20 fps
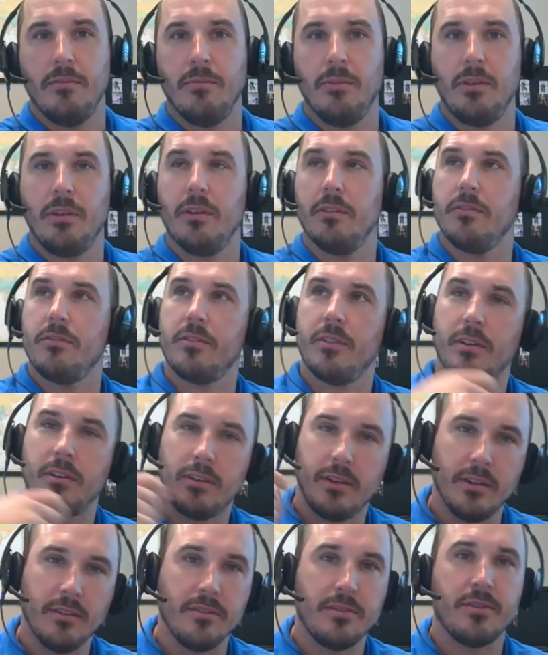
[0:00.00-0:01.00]
then we can
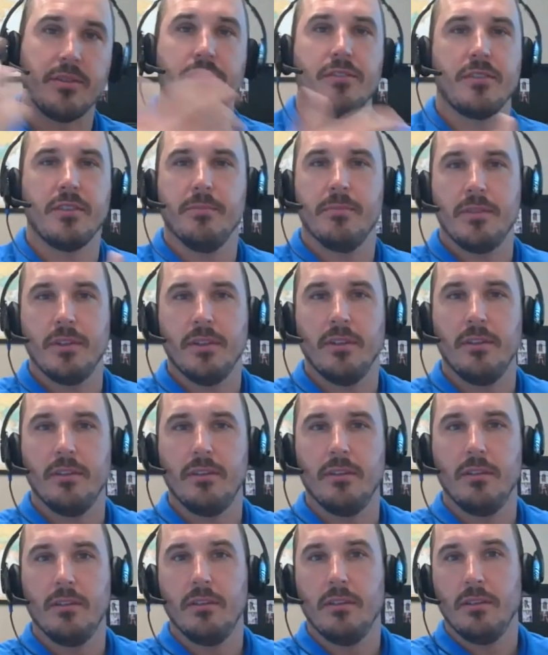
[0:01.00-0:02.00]
start getting systems in